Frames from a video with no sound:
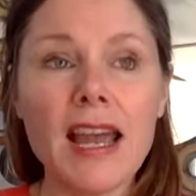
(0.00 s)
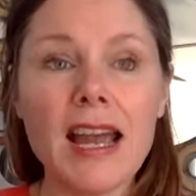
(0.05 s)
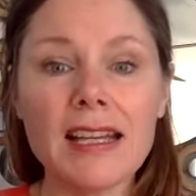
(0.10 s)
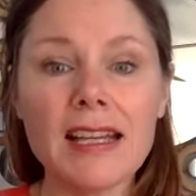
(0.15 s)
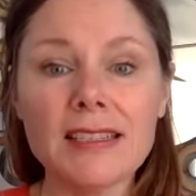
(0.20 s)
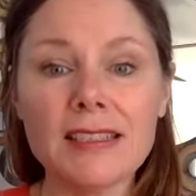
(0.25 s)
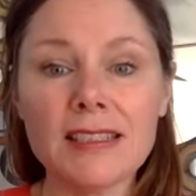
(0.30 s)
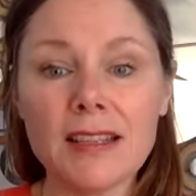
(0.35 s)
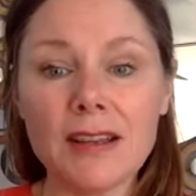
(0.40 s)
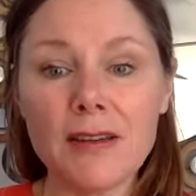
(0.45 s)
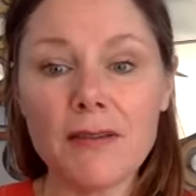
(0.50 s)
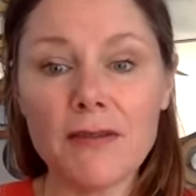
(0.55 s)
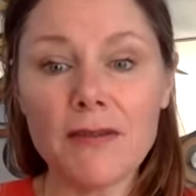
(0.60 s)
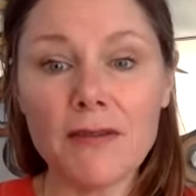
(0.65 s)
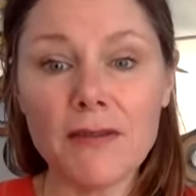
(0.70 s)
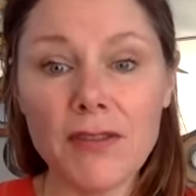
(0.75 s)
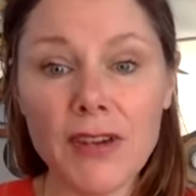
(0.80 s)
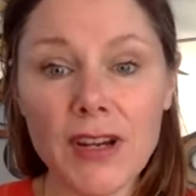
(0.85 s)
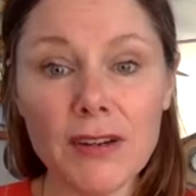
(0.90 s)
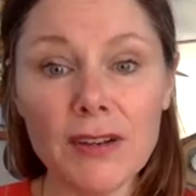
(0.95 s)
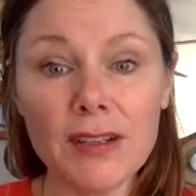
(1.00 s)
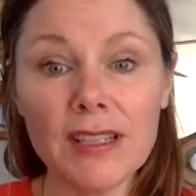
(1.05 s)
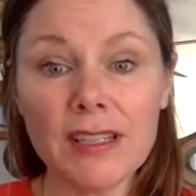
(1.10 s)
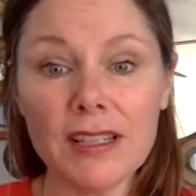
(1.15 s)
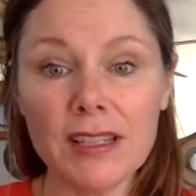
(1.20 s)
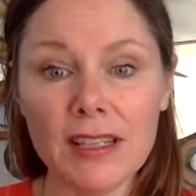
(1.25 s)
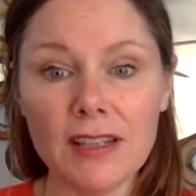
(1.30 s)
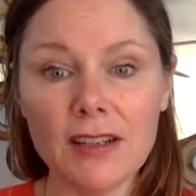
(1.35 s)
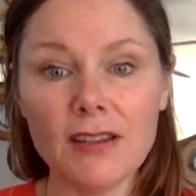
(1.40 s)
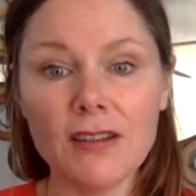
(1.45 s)
has very
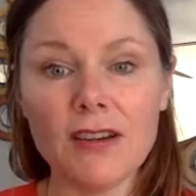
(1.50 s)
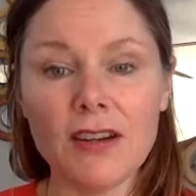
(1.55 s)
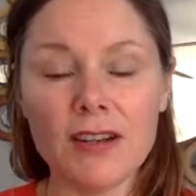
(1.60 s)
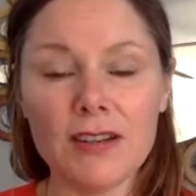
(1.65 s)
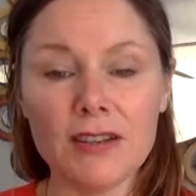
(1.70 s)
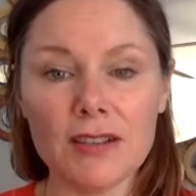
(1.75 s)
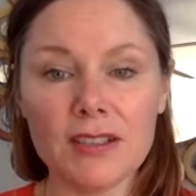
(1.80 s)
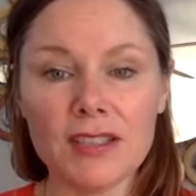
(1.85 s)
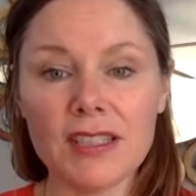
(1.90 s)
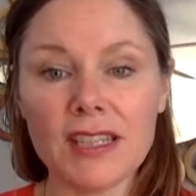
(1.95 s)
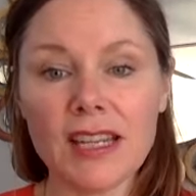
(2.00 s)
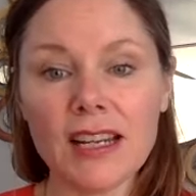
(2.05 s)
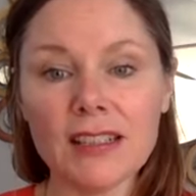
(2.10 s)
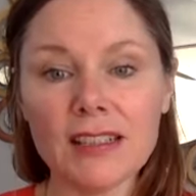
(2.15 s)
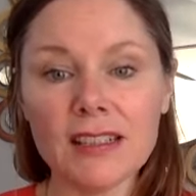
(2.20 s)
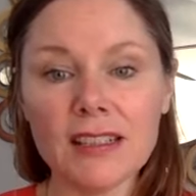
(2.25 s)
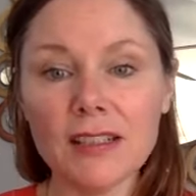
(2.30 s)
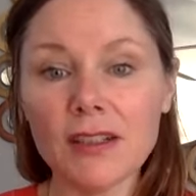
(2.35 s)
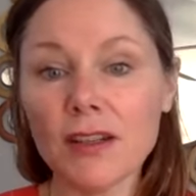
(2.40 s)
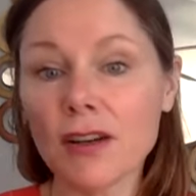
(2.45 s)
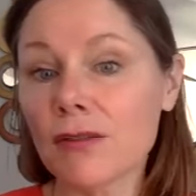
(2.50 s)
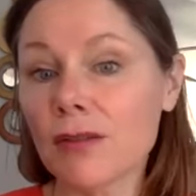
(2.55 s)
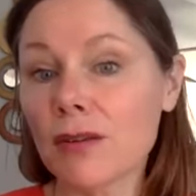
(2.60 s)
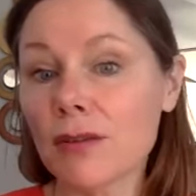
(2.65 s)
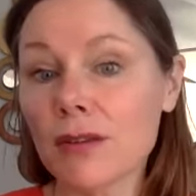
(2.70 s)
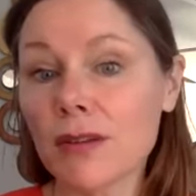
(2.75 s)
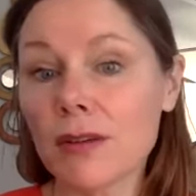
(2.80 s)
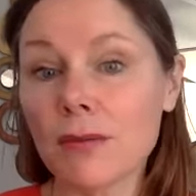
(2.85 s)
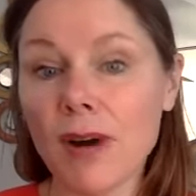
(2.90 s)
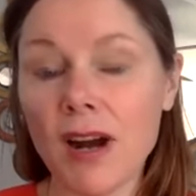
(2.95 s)
little understanding of
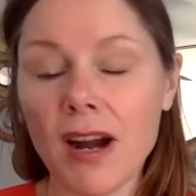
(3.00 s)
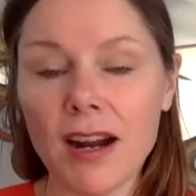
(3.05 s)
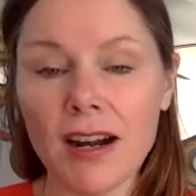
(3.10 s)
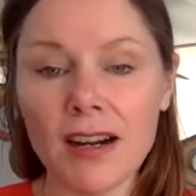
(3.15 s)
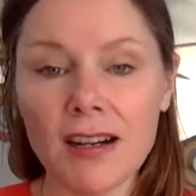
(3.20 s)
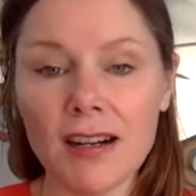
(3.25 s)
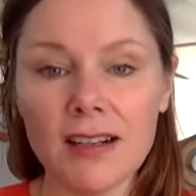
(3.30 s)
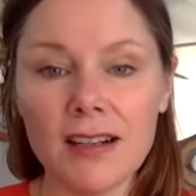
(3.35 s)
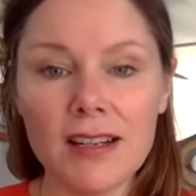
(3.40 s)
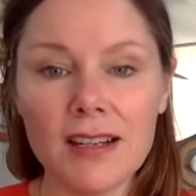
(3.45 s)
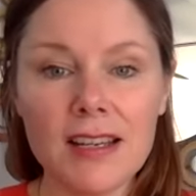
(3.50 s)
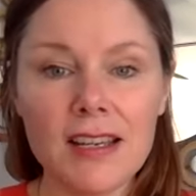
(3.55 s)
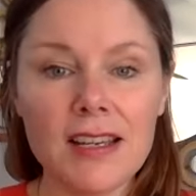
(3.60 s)
who you are.